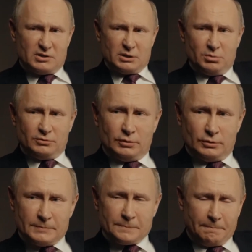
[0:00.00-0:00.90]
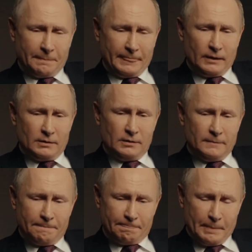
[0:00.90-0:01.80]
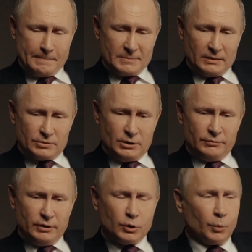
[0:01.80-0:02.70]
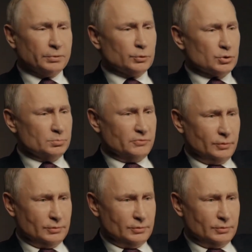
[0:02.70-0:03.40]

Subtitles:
There are all sorts of opinion polls, and target groups can